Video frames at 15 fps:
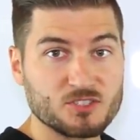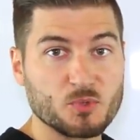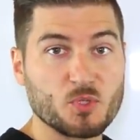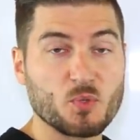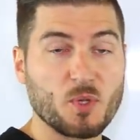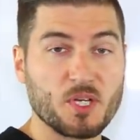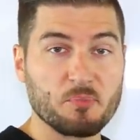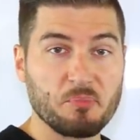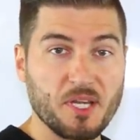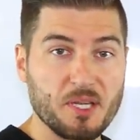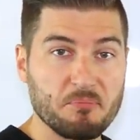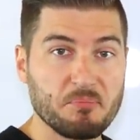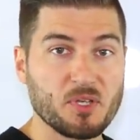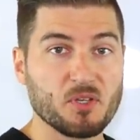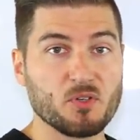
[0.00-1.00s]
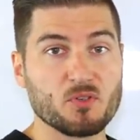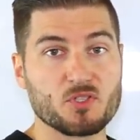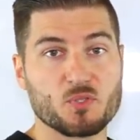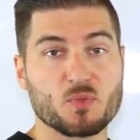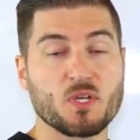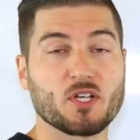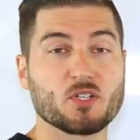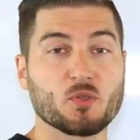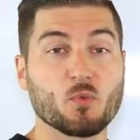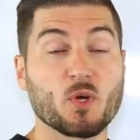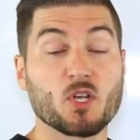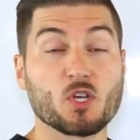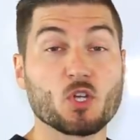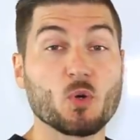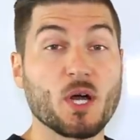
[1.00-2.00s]
So when you want to pay bills, when you
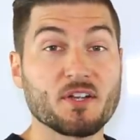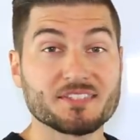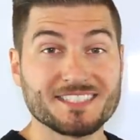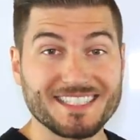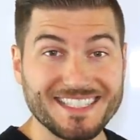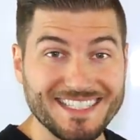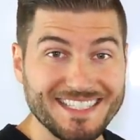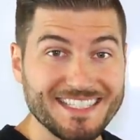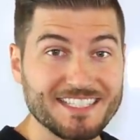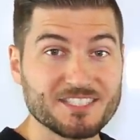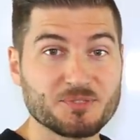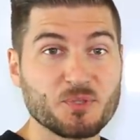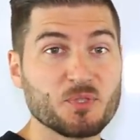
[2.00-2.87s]
want to go out to eat,